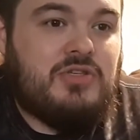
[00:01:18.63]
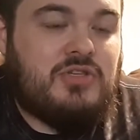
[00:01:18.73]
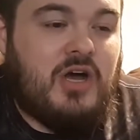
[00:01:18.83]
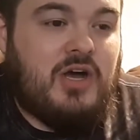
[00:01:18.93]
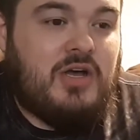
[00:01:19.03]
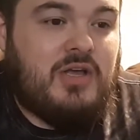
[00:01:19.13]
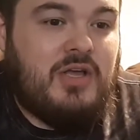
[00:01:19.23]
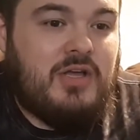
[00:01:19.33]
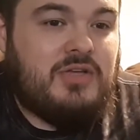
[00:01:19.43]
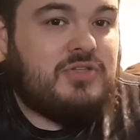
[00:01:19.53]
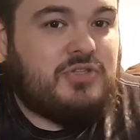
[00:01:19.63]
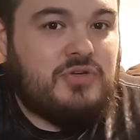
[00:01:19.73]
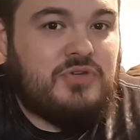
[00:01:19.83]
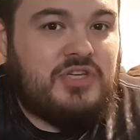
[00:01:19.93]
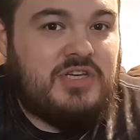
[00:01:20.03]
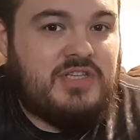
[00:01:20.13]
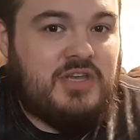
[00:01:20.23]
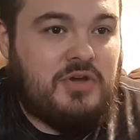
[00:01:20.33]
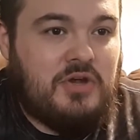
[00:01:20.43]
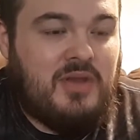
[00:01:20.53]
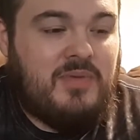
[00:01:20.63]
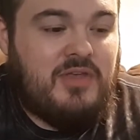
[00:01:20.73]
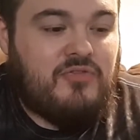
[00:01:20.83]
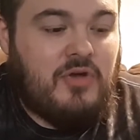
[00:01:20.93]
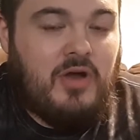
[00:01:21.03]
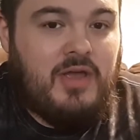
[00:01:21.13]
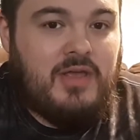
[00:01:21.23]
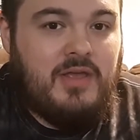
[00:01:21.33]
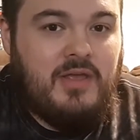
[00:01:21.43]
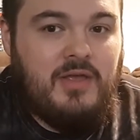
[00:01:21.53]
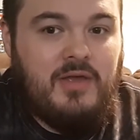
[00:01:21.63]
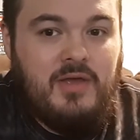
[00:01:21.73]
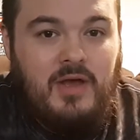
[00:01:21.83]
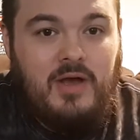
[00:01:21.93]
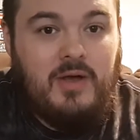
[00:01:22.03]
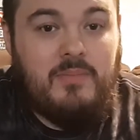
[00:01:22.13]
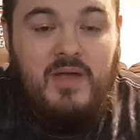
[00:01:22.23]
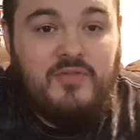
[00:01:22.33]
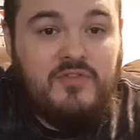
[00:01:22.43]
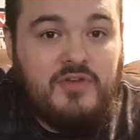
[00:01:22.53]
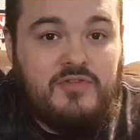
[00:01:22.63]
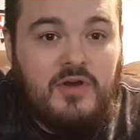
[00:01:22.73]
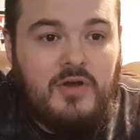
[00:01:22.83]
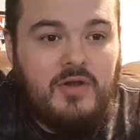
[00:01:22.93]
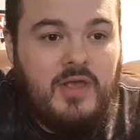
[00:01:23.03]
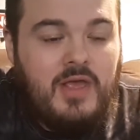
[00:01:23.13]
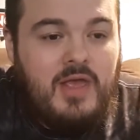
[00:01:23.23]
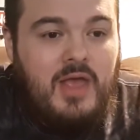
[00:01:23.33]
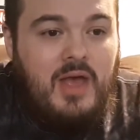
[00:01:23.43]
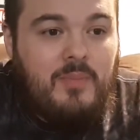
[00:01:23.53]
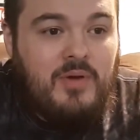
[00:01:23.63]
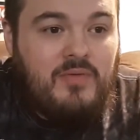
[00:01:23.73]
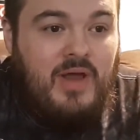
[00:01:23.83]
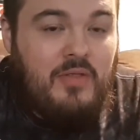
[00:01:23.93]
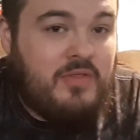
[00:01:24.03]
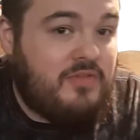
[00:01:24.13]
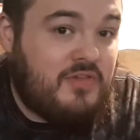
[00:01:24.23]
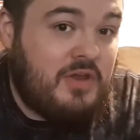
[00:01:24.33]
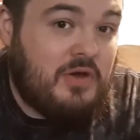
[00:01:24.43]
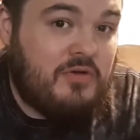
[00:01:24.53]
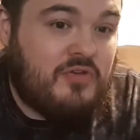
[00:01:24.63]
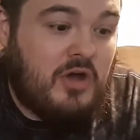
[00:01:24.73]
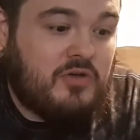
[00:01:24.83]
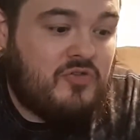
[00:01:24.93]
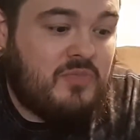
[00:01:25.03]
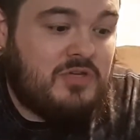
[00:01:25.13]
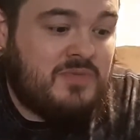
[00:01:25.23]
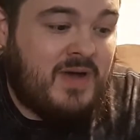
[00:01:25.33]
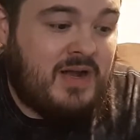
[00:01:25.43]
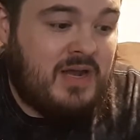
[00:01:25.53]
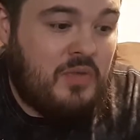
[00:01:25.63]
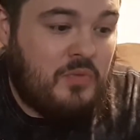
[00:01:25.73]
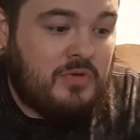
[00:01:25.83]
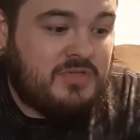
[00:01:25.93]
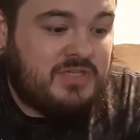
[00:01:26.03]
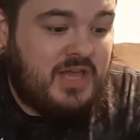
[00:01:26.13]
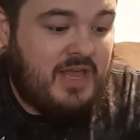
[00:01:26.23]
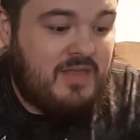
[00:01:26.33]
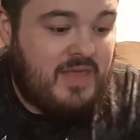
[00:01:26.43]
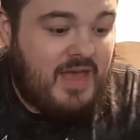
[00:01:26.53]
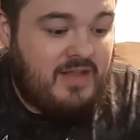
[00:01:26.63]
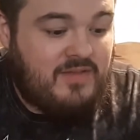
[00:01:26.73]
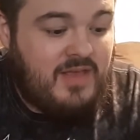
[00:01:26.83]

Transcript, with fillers: uh, sushis that you're going to be drawing um, every single turn. But rather than sit here and talk too much about it, I will say that